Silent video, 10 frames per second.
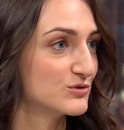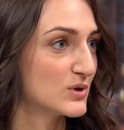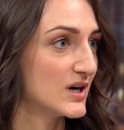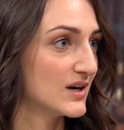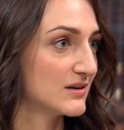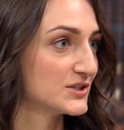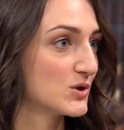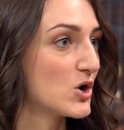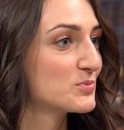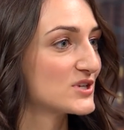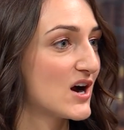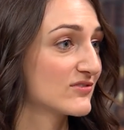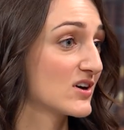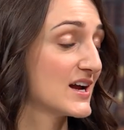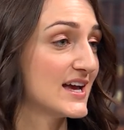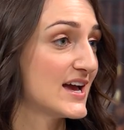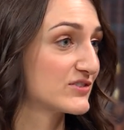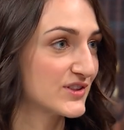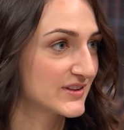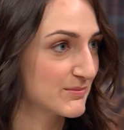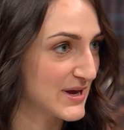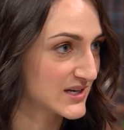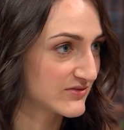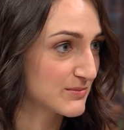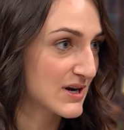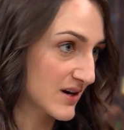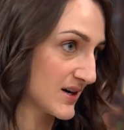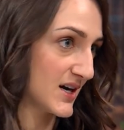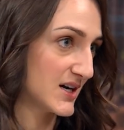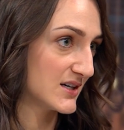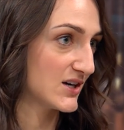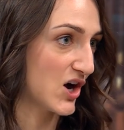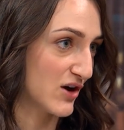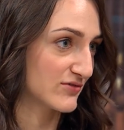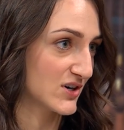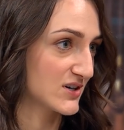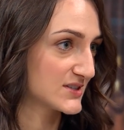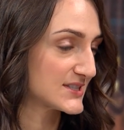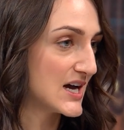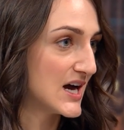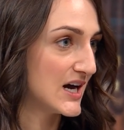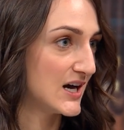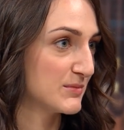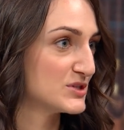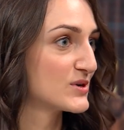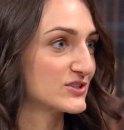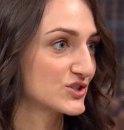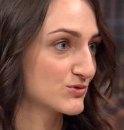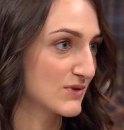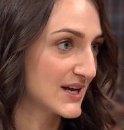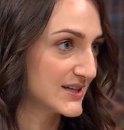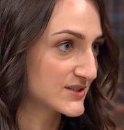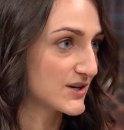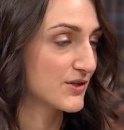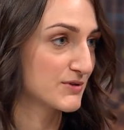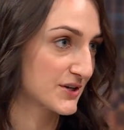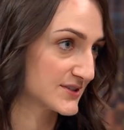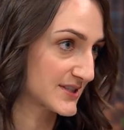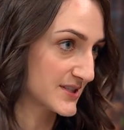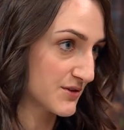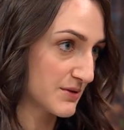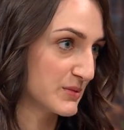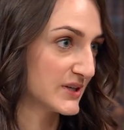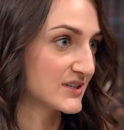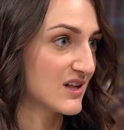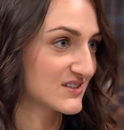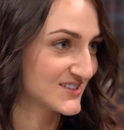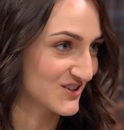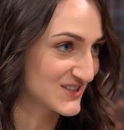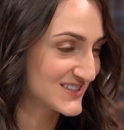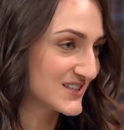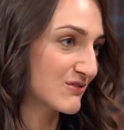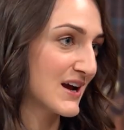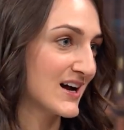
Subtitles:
you hope to offer everything that Bank of America offers. And you guys just raised $363 million Series D